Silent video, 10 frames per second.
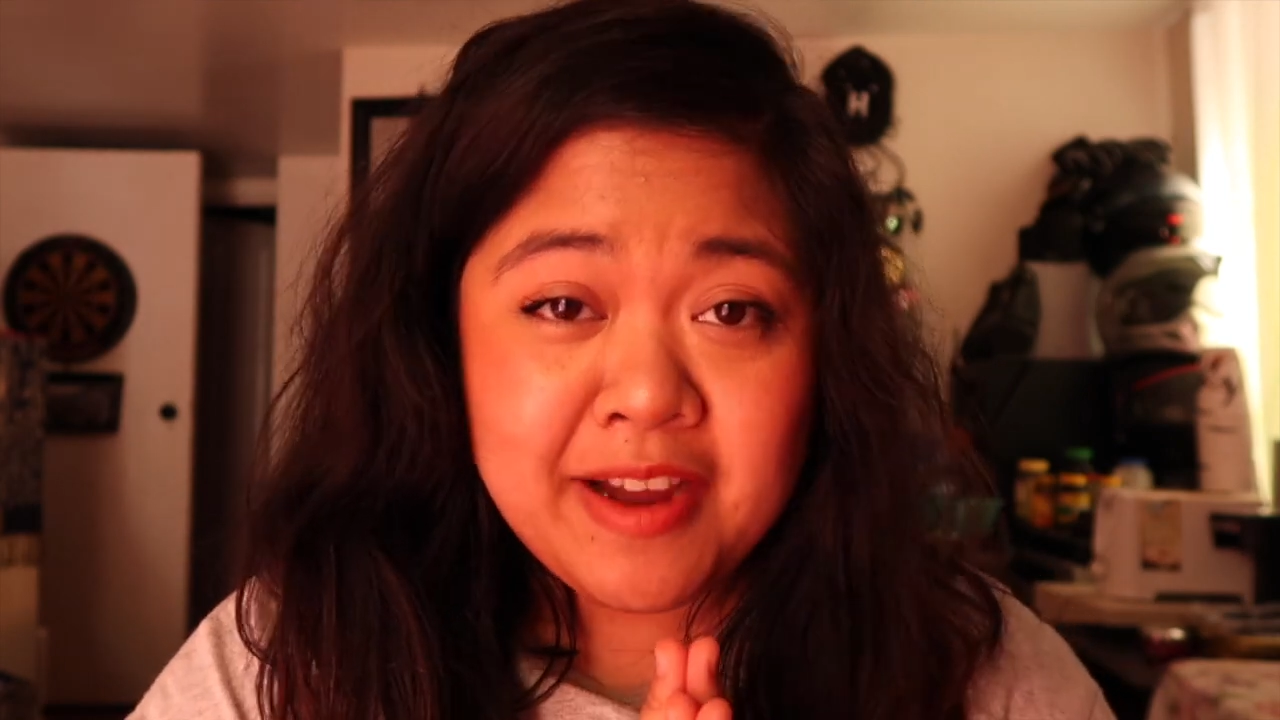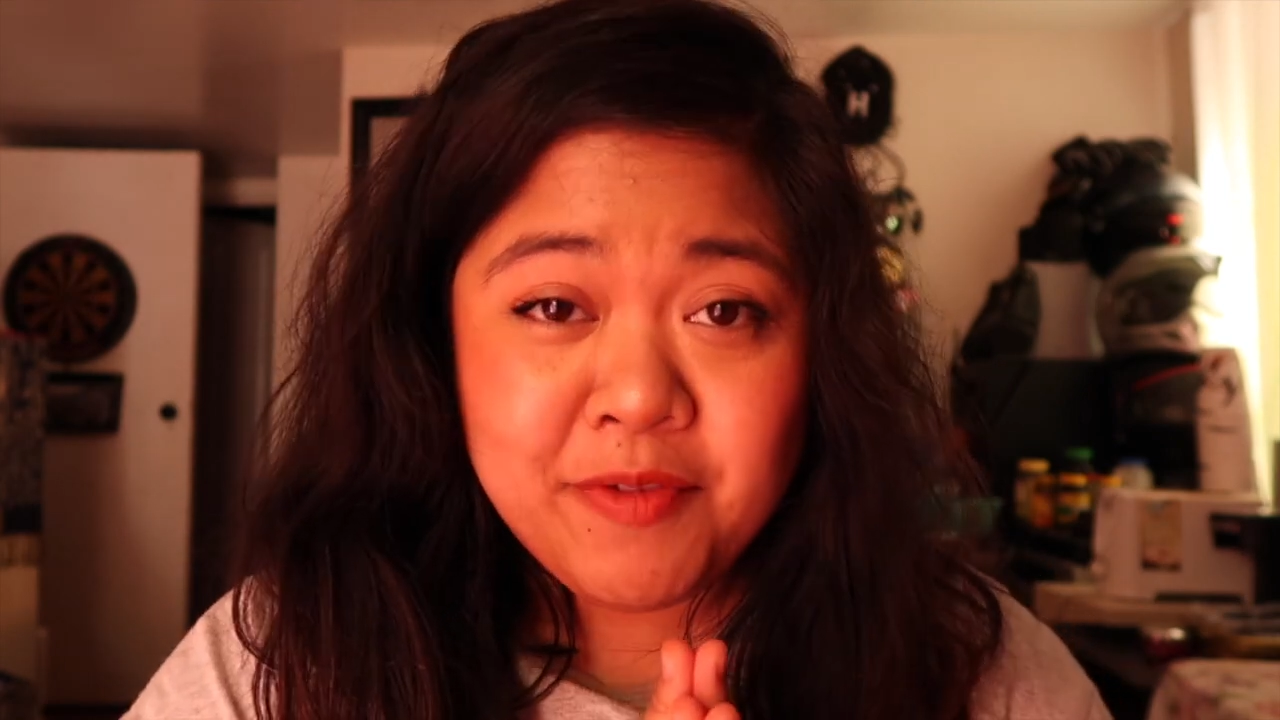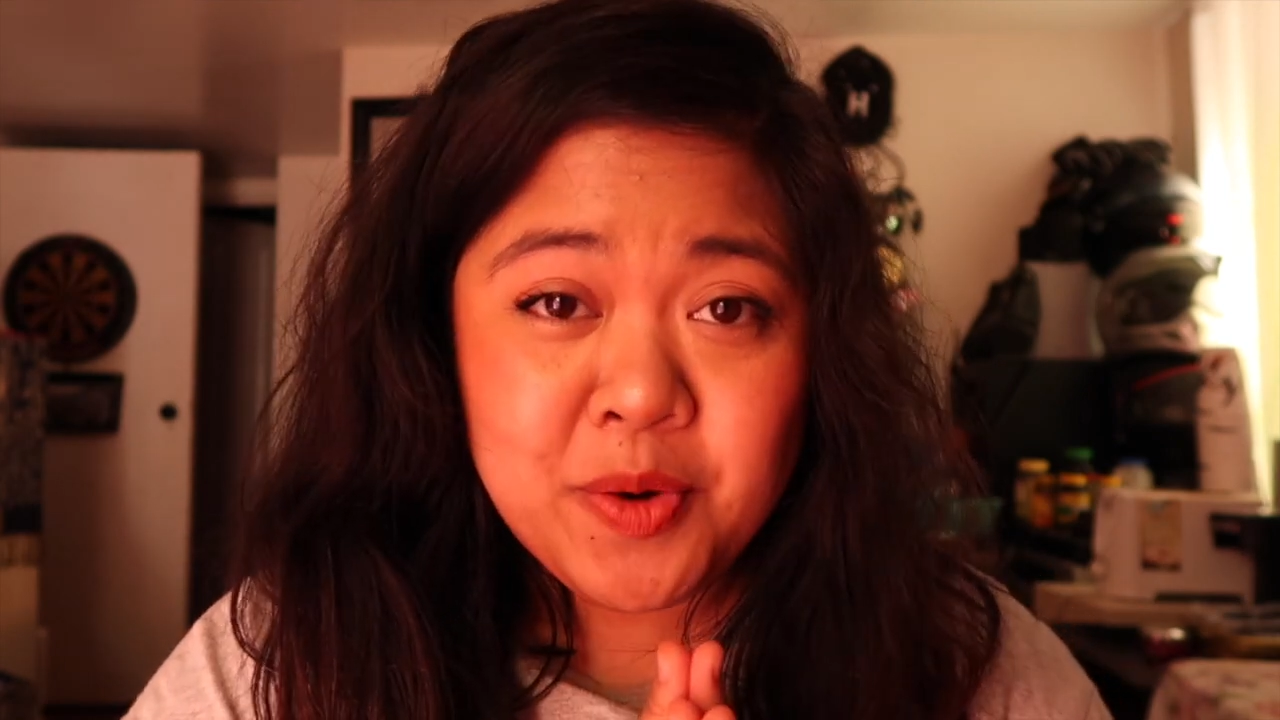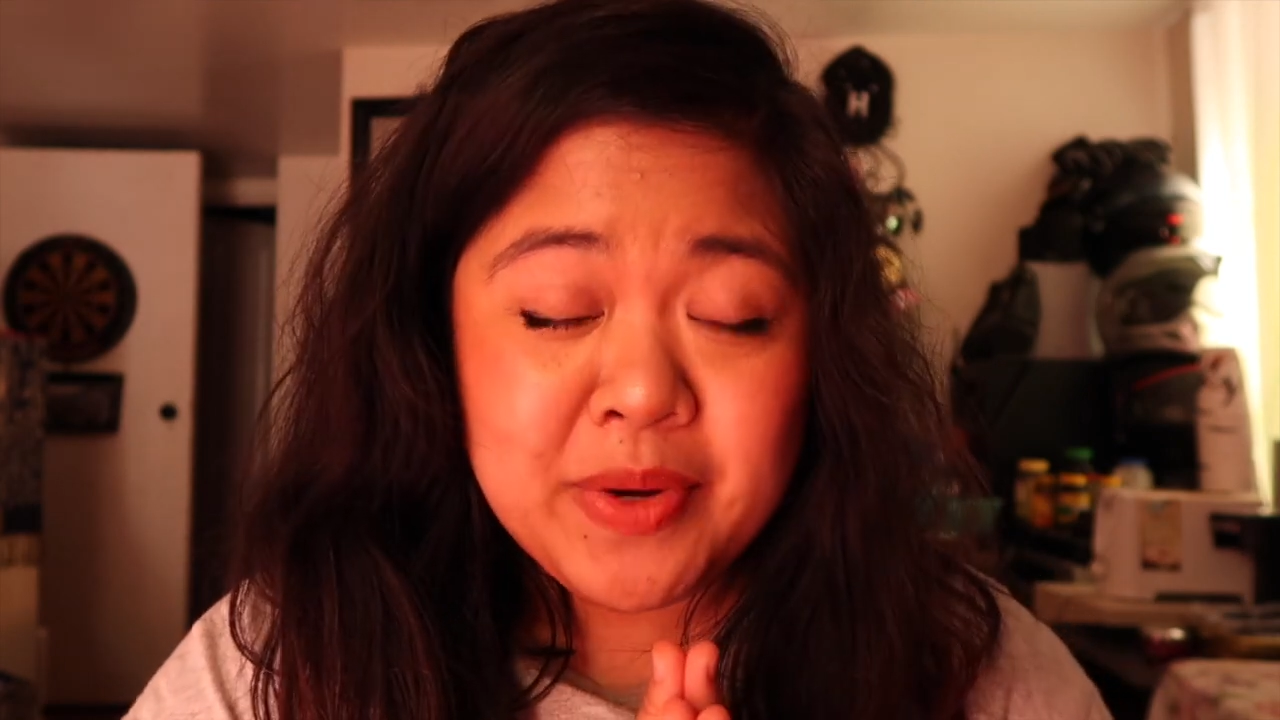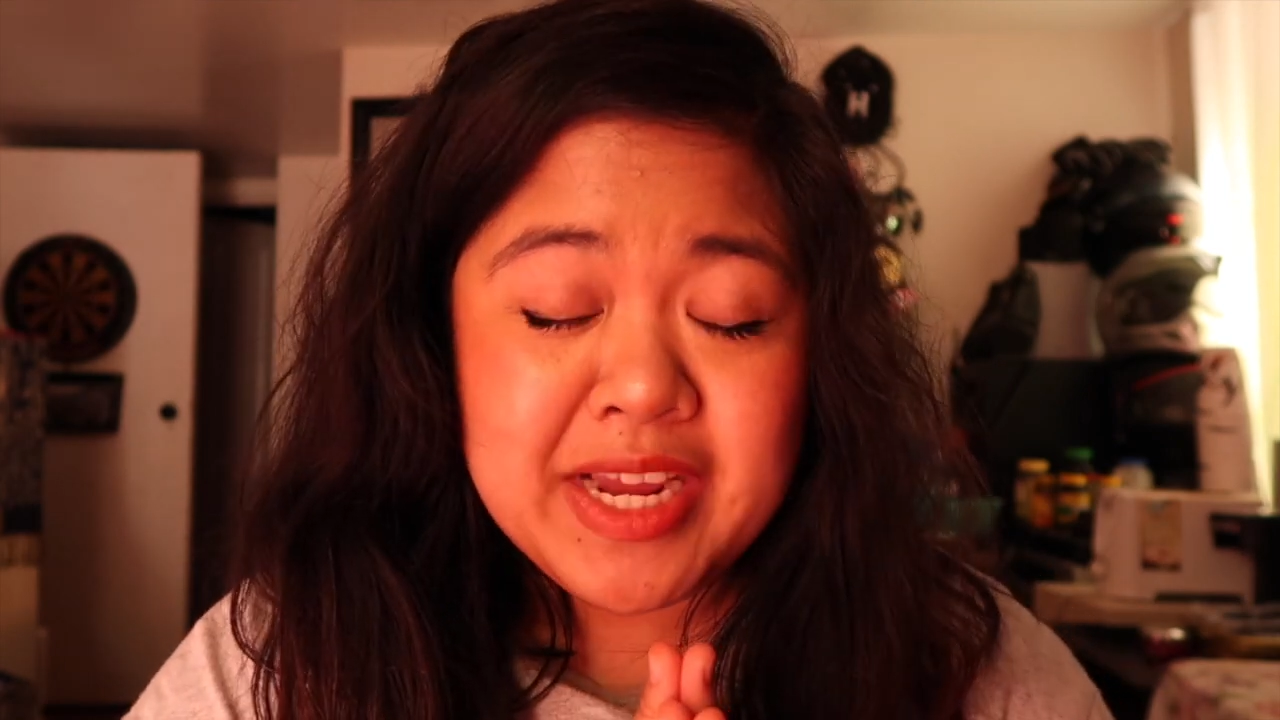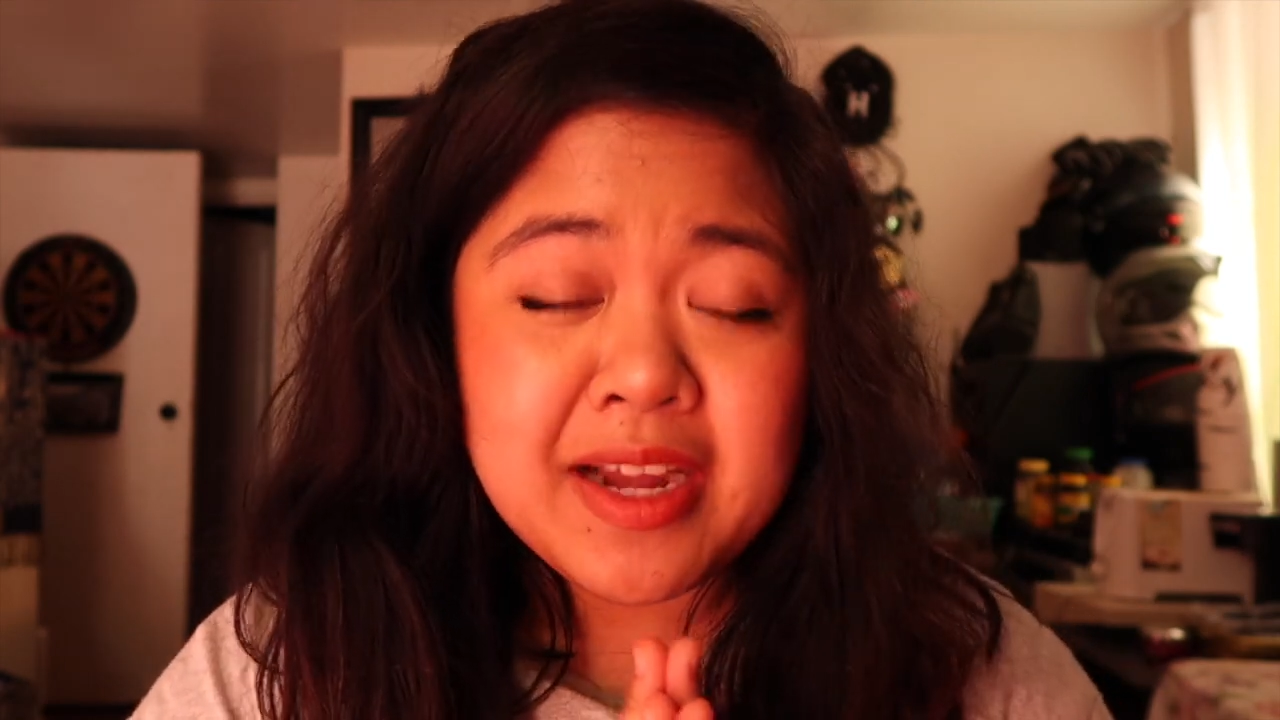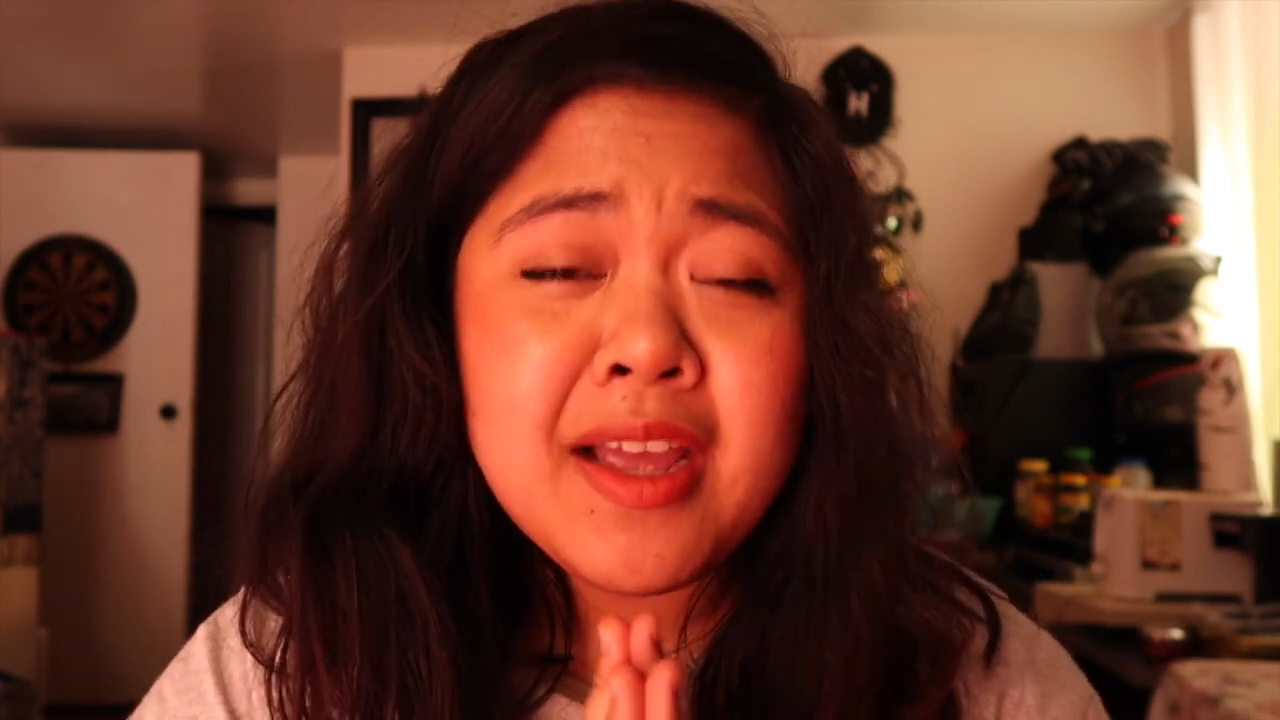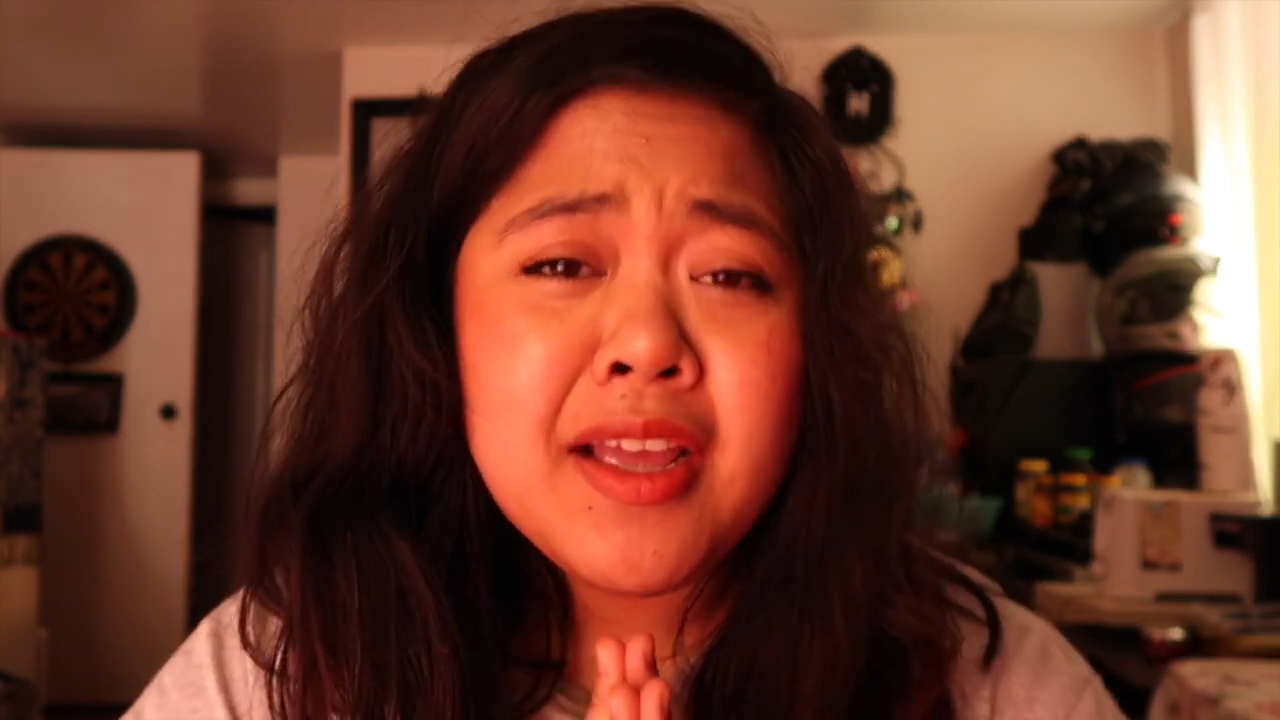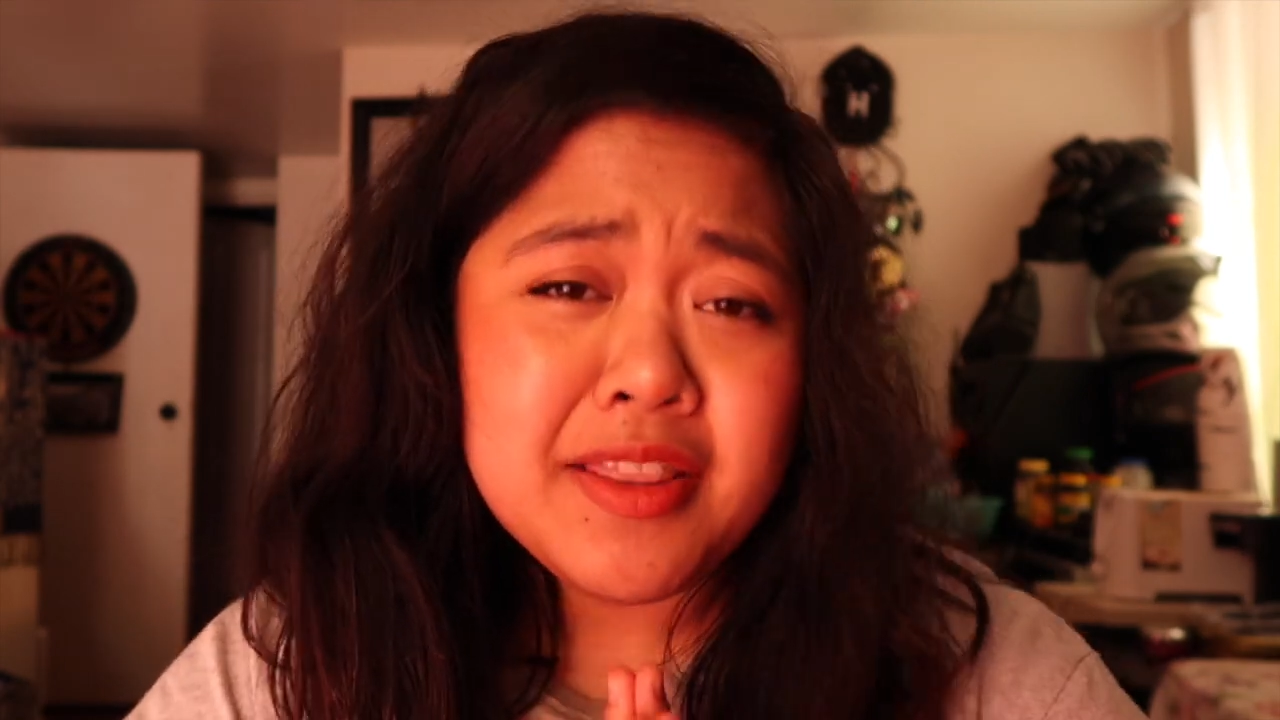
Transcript: every week.